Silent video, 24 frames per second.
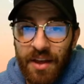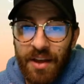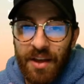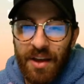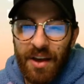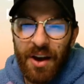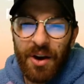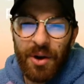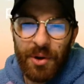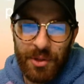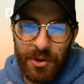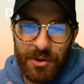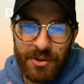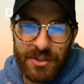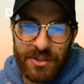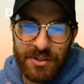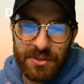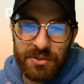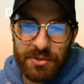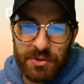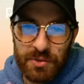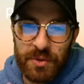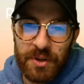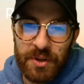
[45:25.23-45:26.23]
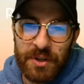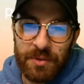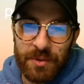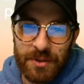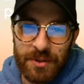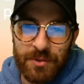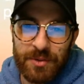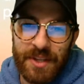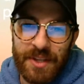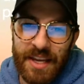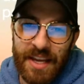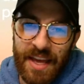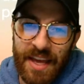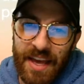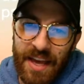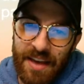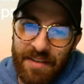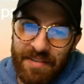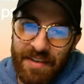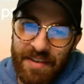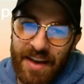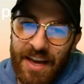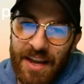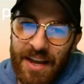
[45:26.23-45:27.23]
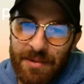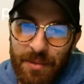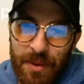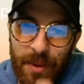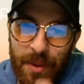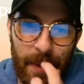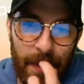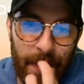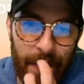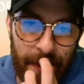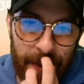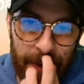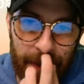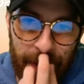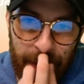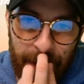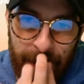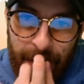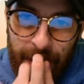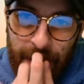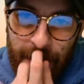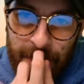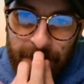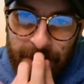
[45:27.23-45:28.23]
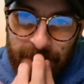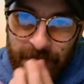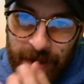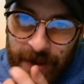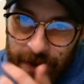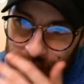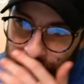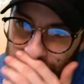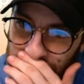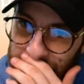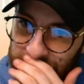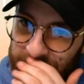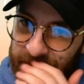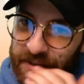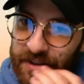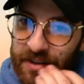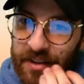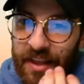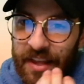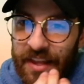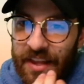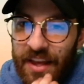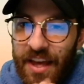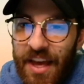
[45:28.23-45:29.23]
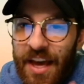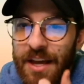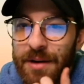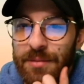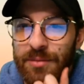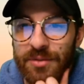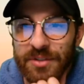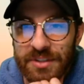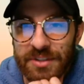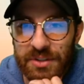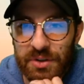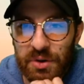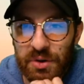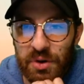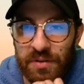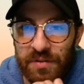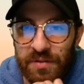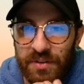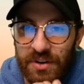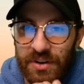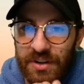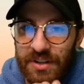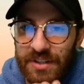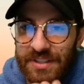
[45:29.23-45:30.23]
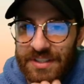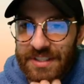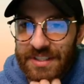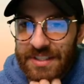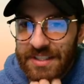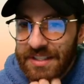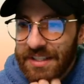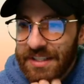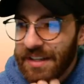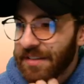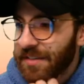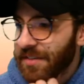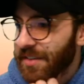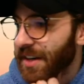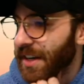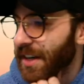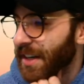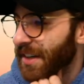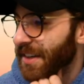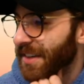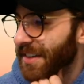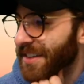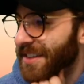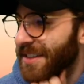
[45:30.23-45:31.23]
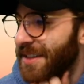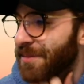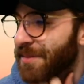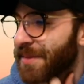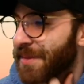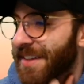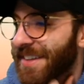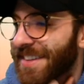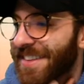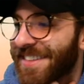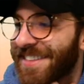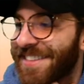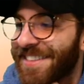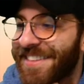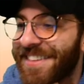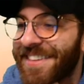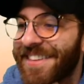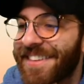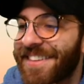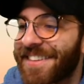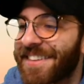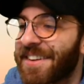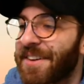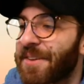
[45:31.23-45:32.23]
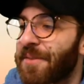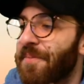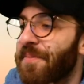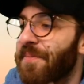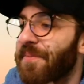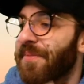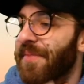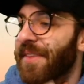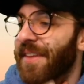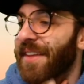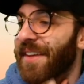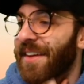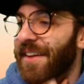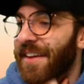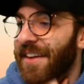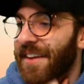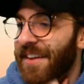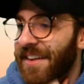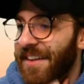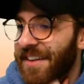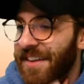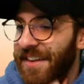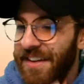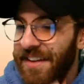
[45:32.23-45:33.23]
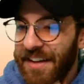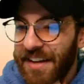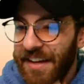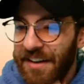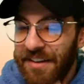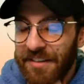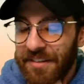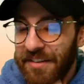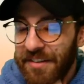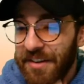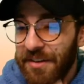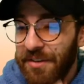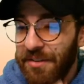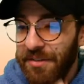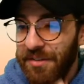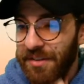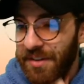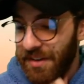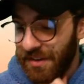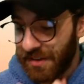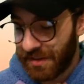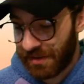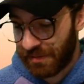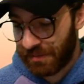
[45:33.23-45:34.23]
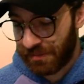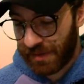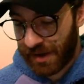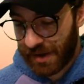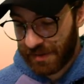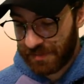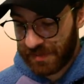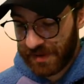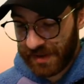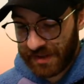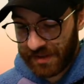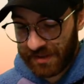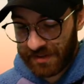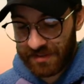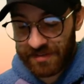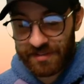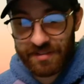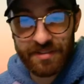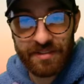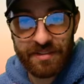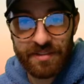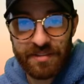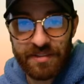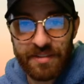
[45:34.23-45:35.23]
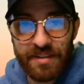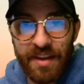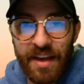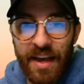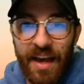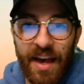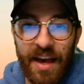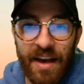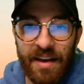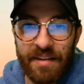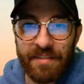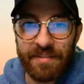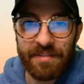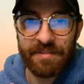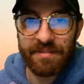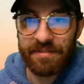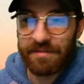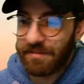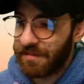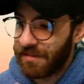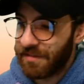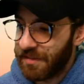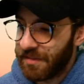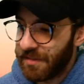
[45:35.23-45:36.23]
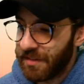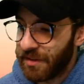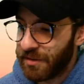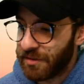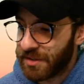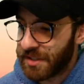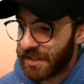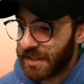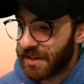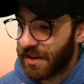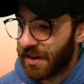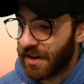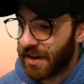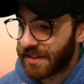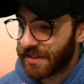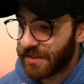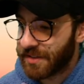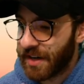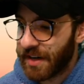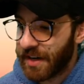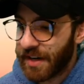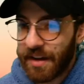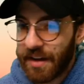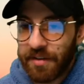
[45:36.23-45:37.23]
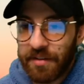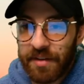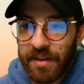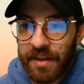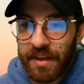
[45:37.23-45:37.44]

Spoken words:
Oh, those are those weird ones with like half animal, like half like they're like animals in overalls and stuff, right? Or something. I don't know. I might be half lucid thoughts right now.